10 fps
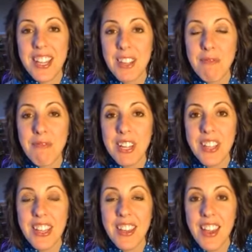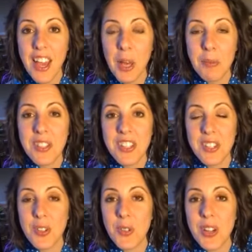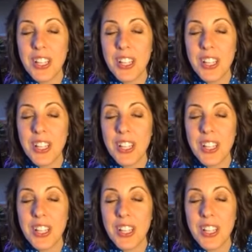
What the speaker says: It really helps to